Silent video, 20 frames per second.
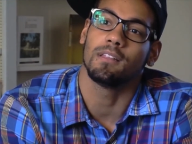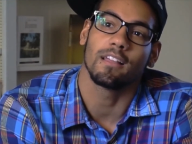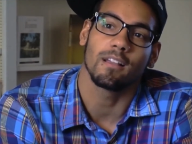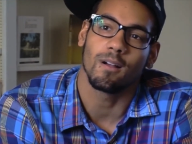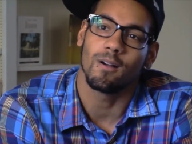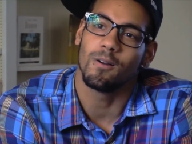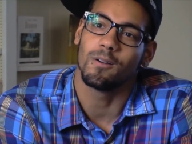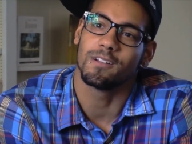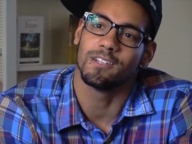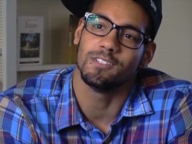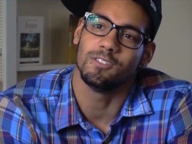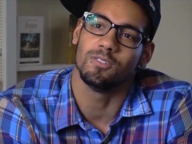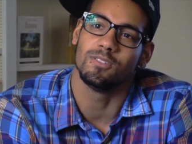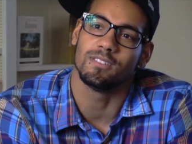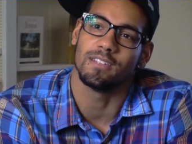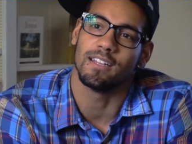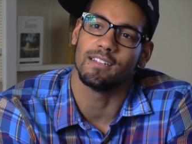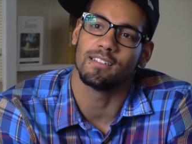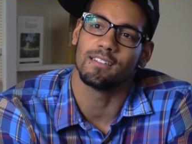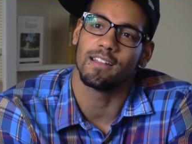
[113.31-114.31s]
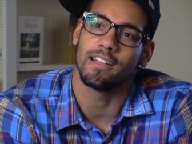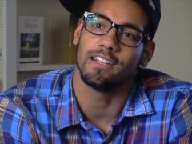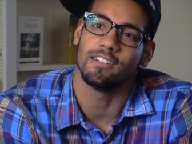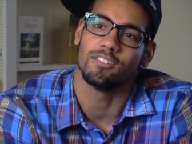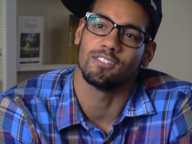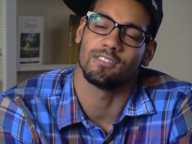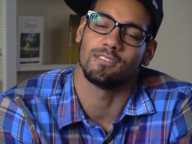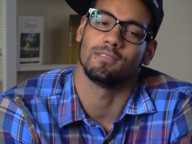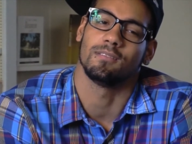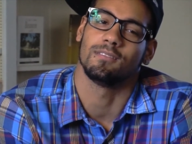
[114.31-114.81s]
me like, oh, could you stay tonight,
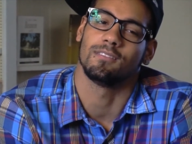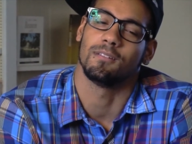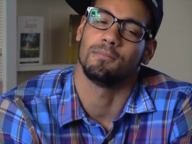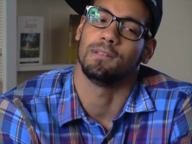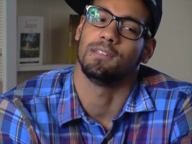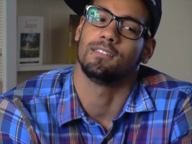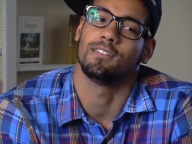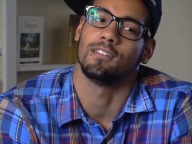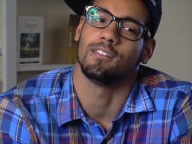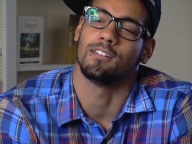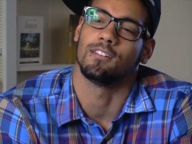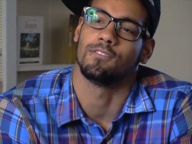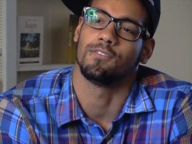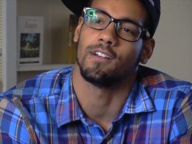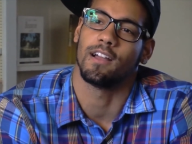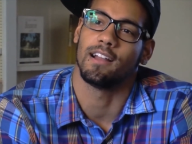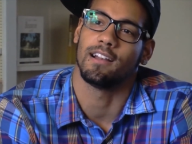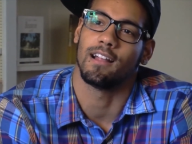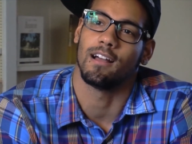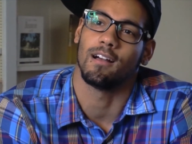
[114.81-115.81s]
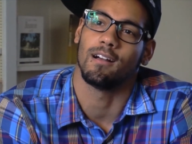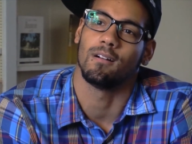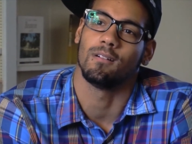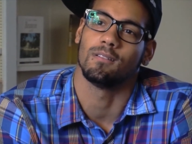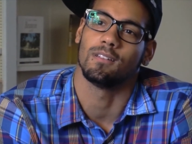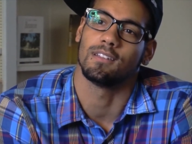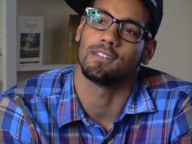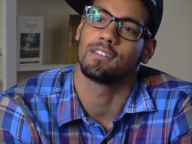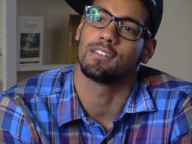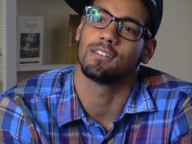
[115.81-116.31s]
just to me solidified how
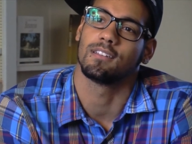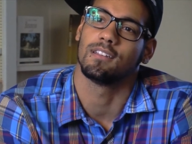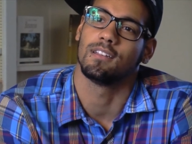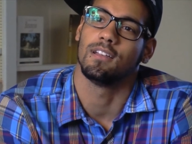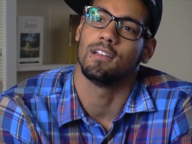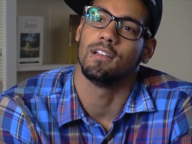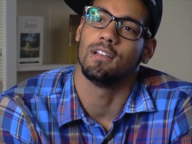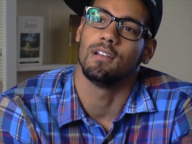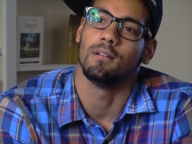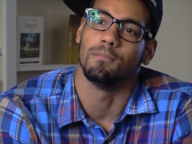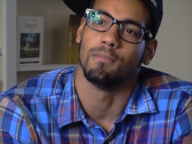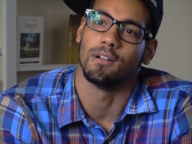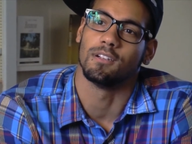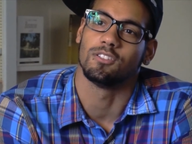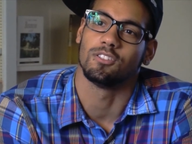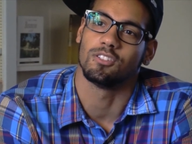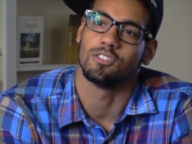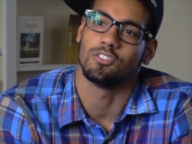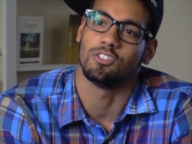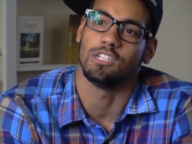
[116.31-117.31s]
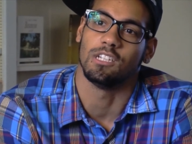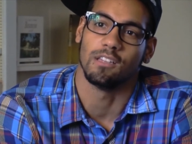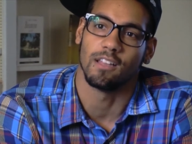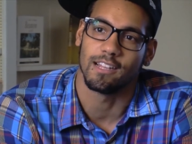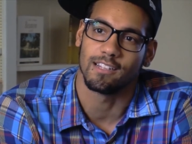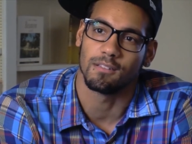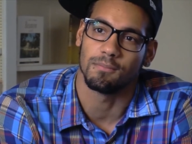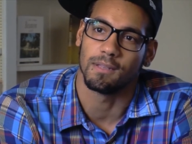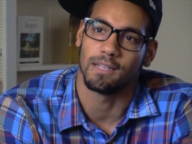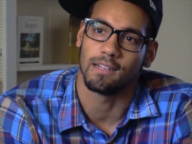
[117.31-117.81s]
like much she
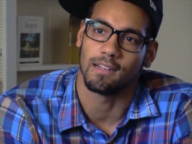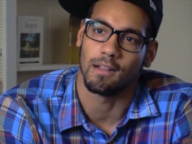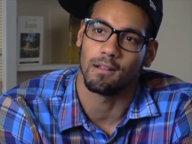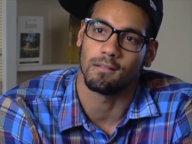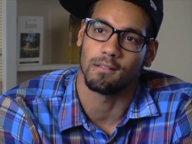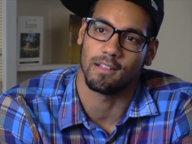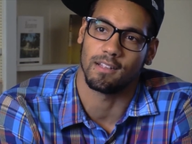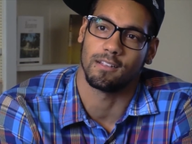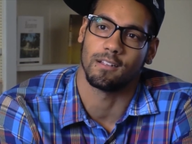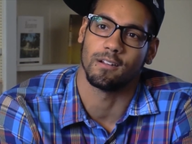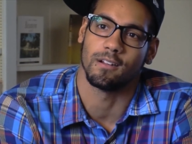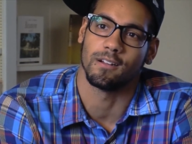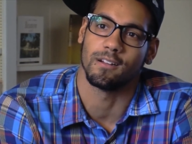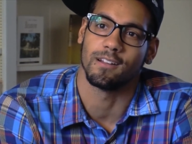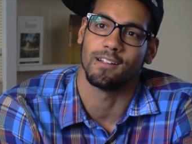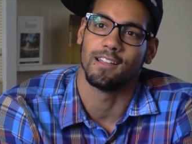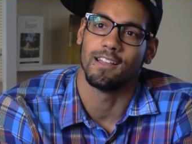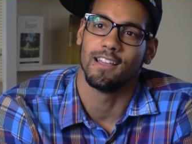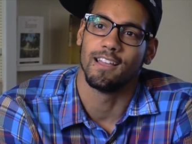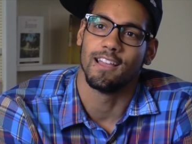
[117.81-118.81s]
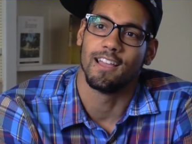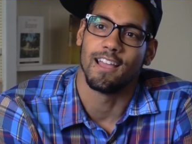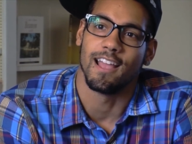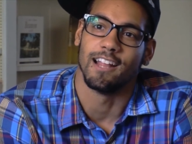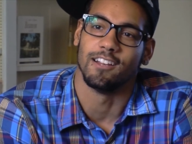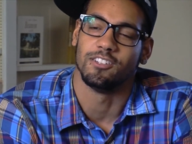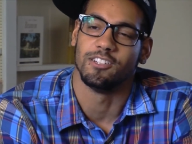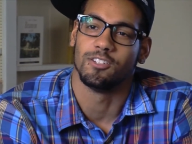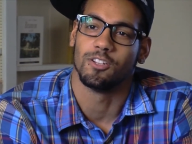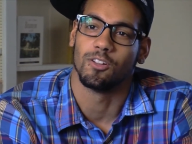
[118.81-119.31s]
liked me and I liked her.
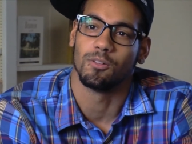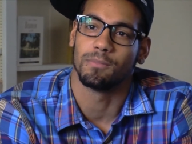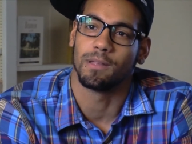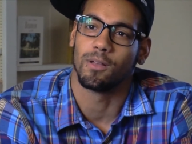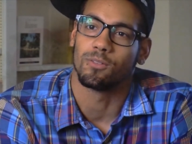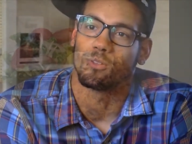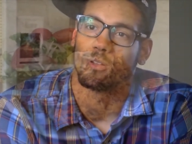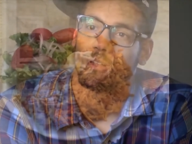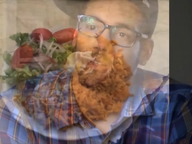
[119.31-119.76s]
And she told me I was